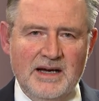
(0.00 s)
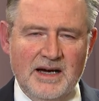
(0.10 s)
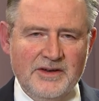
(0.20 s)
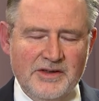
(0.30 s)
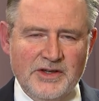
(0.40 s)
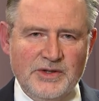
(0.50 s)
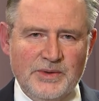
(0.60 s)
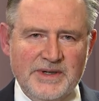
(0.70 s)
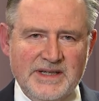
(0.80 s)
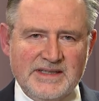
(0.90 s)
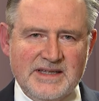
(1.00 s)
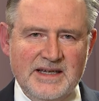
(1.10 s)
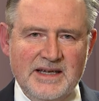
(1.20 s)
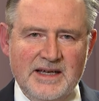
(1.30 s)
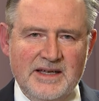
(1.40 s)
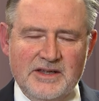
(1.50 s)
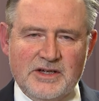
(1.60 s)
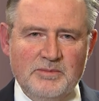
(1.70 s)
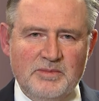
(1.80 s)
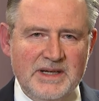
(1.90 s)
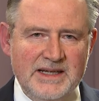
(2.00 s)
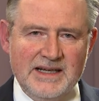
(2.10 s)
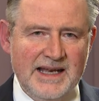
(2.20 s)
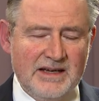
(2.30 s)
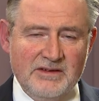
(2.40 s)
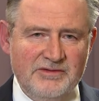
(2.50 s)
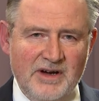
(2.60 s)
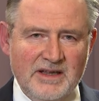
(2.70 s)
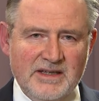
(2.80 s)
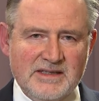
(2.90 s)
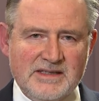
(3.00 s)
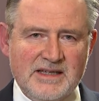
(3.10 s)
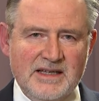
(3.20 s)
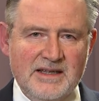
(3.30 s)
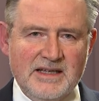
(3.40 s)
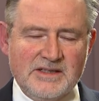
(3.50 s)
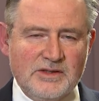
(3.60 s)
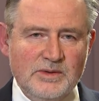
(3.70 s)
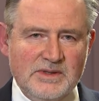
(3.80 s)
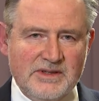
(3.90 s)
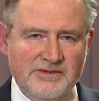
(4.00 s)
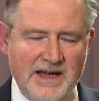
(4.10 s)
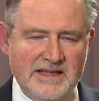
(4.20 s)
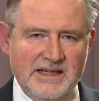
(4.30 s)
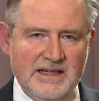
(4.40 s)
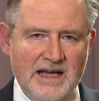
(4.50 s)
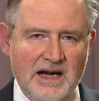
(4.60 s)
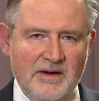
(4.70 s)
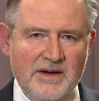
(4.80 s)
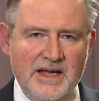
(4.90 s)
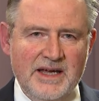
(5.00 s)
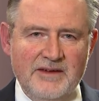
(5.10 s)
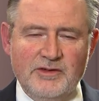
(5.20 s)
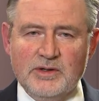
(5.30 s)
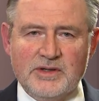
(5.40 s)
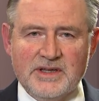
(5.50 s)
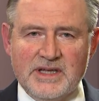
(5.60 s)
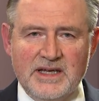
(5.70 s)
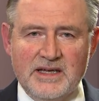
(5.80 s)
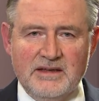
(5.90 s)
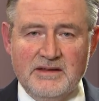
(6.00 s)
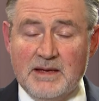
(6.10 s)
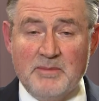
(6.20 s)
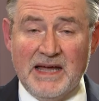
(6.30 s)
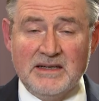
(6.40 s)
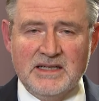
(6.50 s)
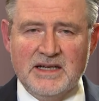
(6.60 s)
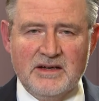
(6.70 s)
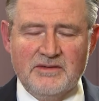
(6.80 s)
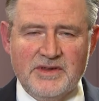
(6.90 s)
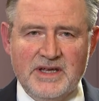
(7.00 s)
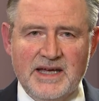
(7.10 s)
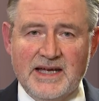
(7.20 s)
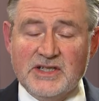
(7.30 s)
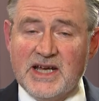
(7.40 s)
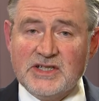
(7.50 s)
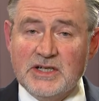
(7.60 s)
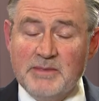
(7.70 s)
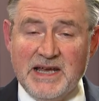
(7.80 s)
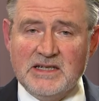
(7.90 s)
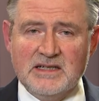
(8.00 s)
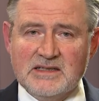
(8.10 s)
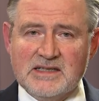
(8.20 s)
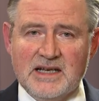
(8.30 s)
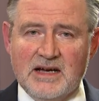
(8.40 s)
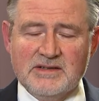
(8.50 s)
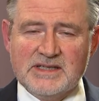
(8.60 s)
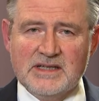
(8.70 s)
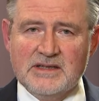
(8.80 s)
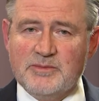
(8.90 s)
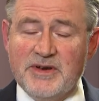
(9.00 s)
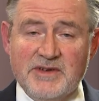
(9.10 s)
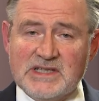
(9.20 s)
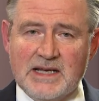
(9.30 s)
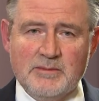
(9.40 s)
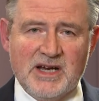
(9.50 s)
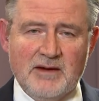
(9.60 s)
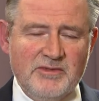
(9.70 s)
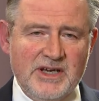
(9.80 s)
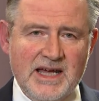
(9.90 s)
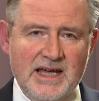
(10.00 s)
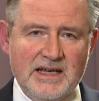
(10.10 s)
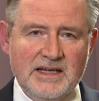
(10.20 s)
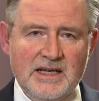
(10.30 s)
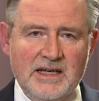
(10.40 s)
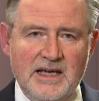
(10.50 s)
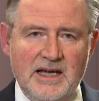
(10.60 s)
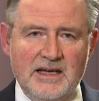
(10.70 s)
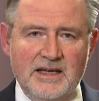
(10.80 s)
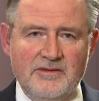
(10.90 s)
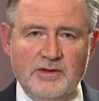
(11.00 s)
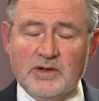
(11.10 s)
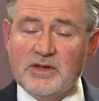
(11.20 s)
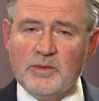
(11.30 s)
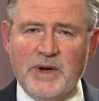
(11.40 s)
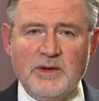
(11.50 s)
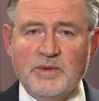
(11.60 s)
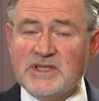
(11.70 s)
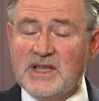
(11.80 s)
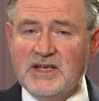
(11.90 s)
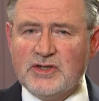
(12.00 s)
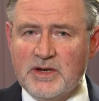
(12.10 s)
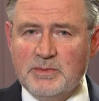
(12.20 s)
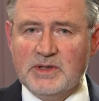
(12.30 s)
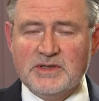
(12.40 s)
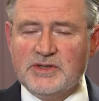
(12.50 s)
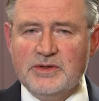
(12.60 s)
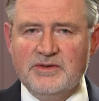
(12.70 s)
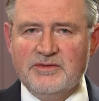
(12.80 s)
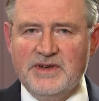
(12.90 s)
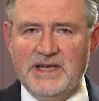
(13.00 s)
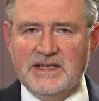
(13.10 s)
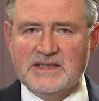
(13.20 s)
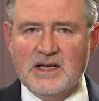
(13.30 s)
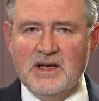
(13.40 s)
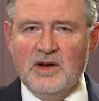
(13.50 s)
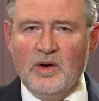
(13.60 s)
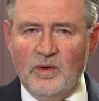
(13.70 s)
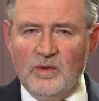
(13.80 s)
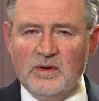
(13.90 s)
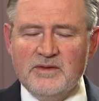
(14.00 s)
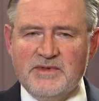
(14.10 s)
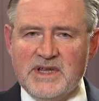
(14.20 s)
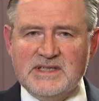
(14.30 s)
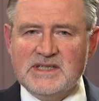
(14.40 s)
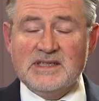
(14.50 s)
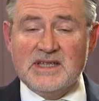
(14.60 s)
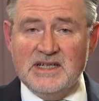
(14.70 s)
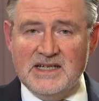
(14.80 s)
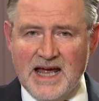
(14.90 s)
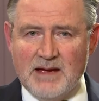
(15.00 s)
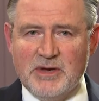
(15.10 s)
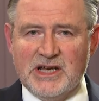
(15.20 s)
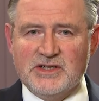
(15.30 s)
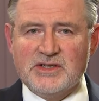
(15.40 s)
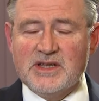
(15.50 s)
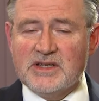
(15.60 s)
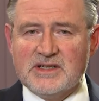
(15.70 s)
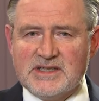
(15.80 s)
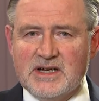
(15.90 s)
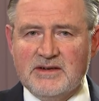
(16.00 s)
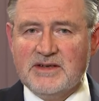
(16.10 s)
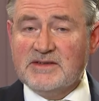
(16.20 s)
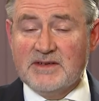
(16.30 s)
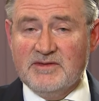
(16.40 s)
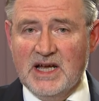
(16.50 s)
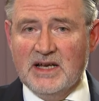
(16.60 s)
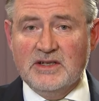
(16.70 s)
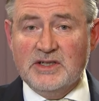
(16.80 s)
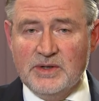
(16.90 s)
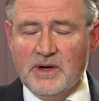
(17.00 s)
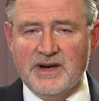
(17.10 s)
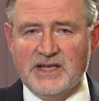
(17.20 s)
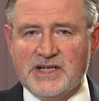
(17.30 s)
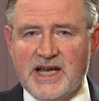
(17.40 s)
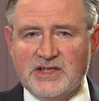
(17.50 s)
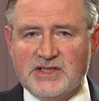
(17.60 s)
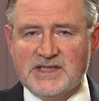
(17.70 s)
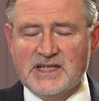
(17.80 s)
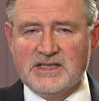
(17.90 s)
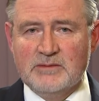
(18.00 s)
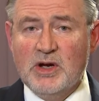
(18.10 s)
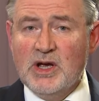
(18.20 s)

under the Tories, the complete lack of funds that schools are facing now, if you look at the abandoning of the educational maintenance allowance that the previous Labour government had, if you look at the way in which they tripled student fees, all of this is the damage that the Conservatives have done to our education system.